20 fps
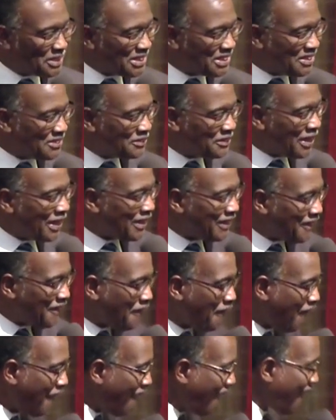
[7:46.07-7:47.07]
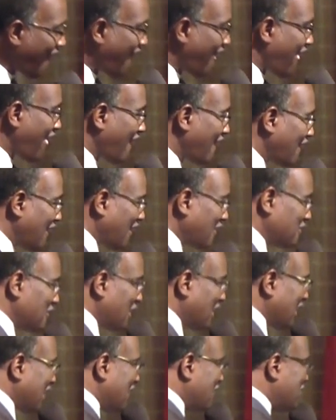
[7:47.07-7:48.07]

Isn't that right? God bring